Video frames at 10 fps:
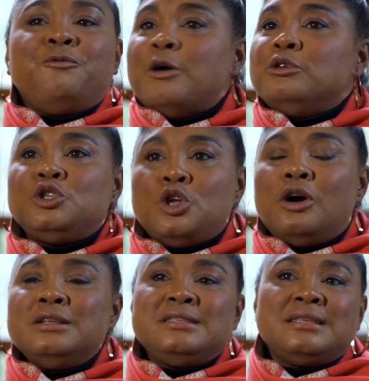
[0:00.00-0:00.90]
folk
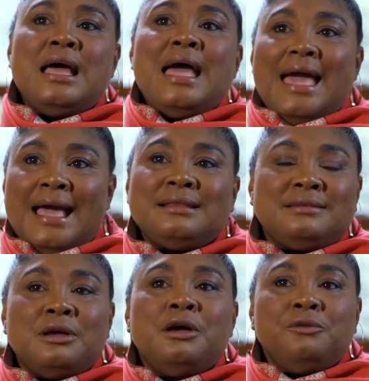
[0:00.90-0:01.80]
dance
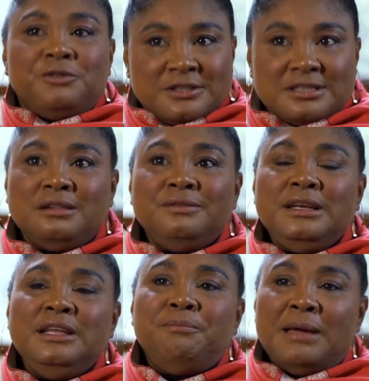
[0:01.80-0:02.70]
at
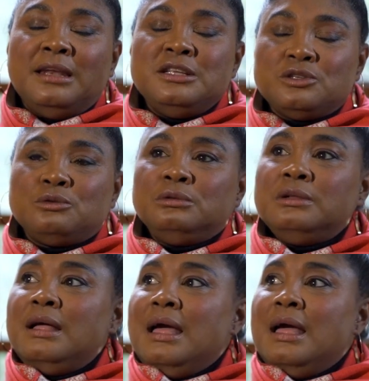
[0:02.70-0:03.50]
Silverleaf Ballet School.